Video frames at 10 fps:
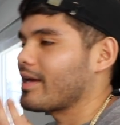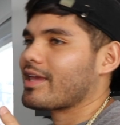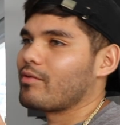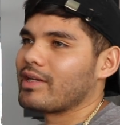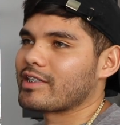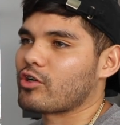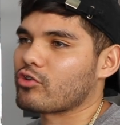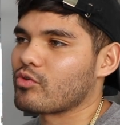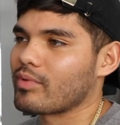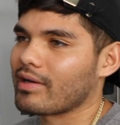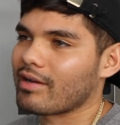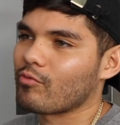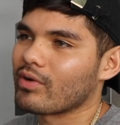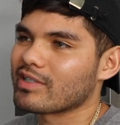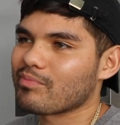Can't really talk to you about like
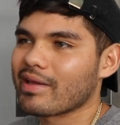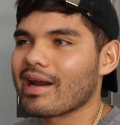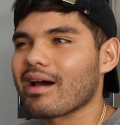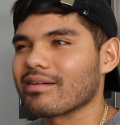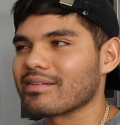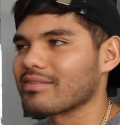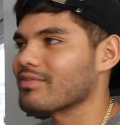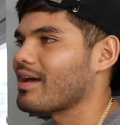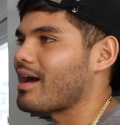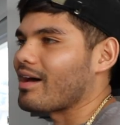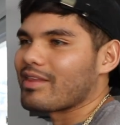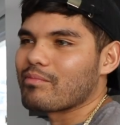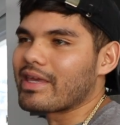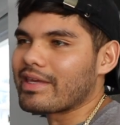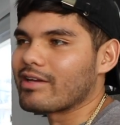what it's made out of, how they
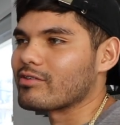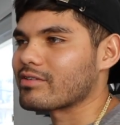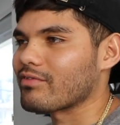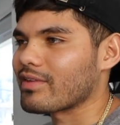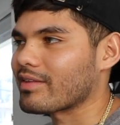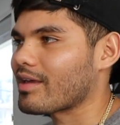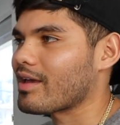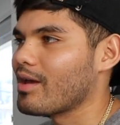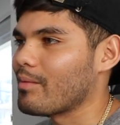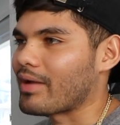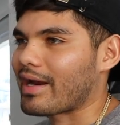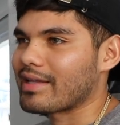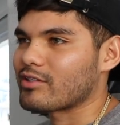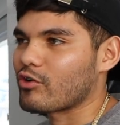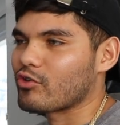make it or stuff like that. But I
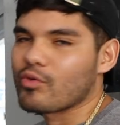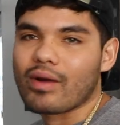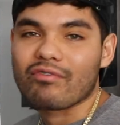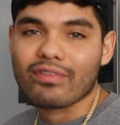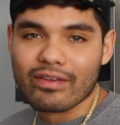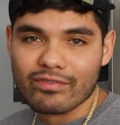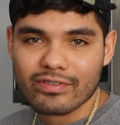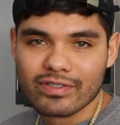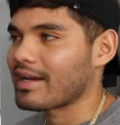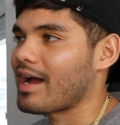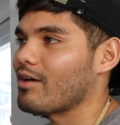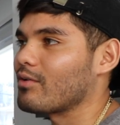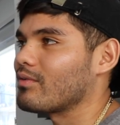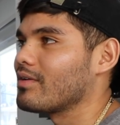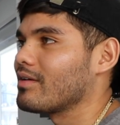can talk to you about flavors,
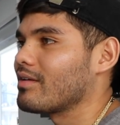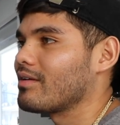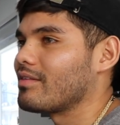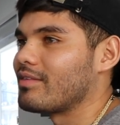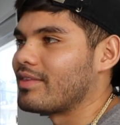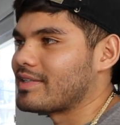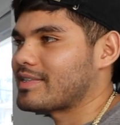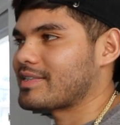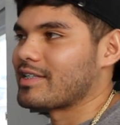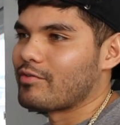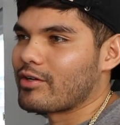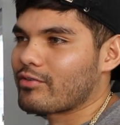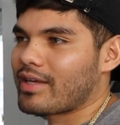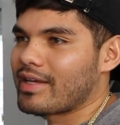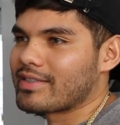how this cereal
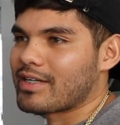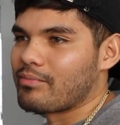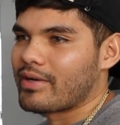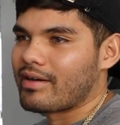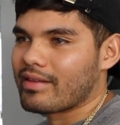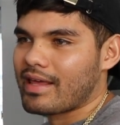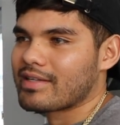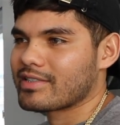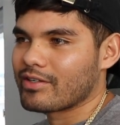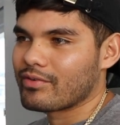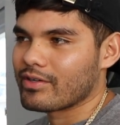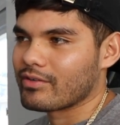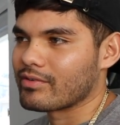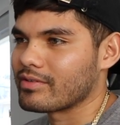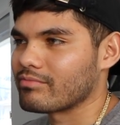tastes compared to that
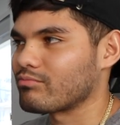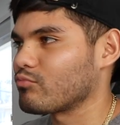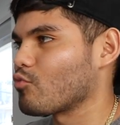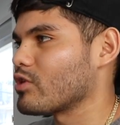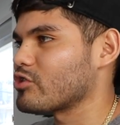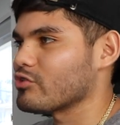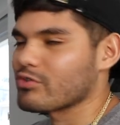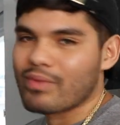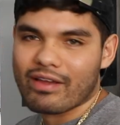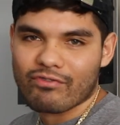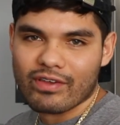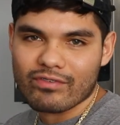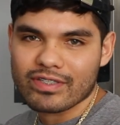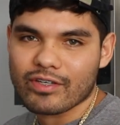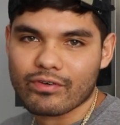cereal and which is my
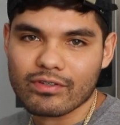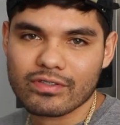favorite cereal,